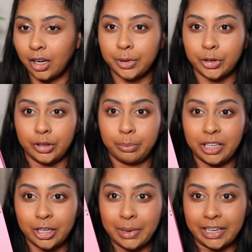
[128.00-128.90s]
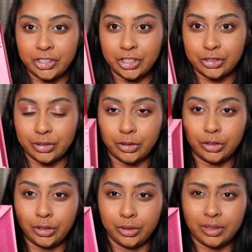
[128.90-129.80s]
Oh my god, the PR packaging is so
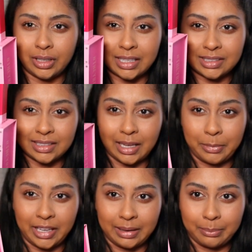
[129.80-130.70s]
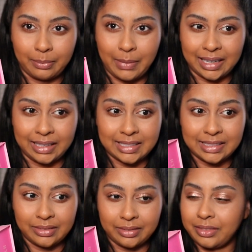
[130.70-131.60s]
cute. It has this like mag
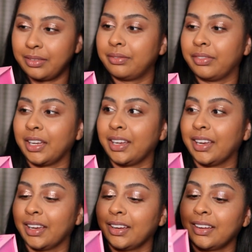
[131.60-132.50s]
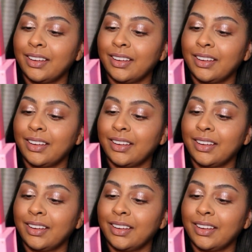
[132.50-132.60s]
magnetic thing here